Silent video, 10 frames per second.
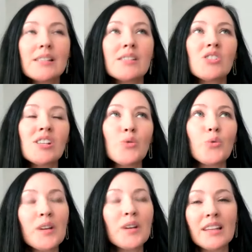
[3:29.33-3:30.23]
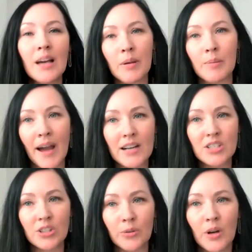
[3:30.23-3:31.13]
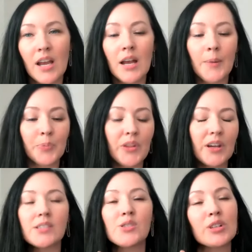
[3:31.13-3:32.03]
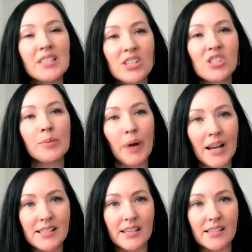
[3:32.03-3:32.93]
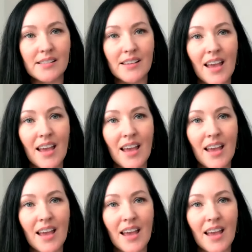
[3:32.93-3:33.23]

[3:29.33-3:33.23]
It's just really coming back to a strategic process,